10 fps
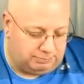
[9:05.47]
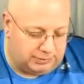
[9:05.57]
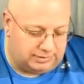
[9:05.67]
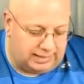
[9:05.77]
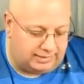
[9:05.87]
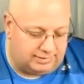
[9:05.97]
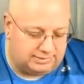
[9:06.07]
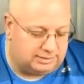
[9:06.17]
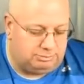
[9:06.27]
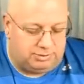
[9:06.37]
But that
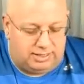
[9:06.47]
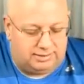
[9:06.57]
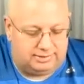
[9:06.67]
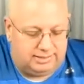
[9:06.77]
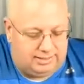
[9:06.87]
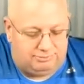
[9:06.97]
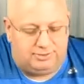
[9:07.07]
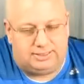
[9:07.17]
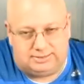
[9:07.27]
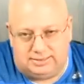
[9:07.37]
doesn't imply that an
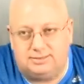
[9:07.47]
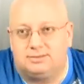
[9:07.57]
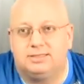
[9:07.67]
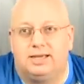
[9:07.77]
FX sensor